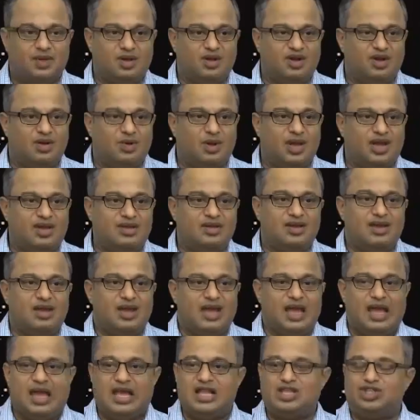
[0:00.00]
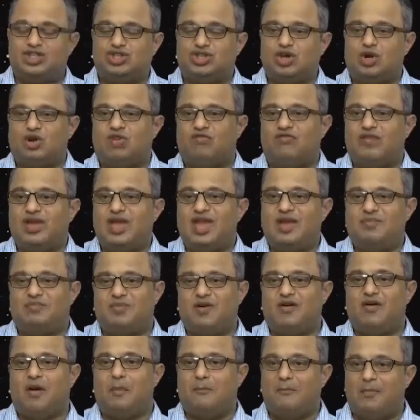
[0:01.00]
Okay? Instead of e
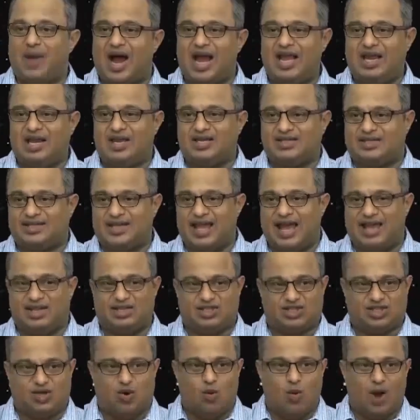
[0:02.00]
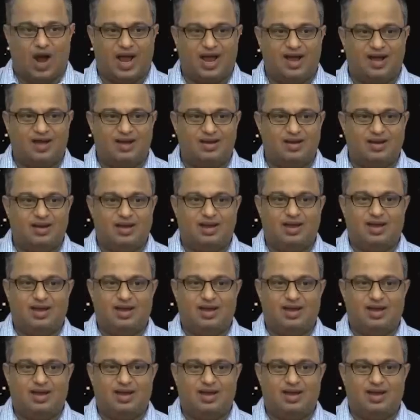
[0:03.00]
power minus x squared,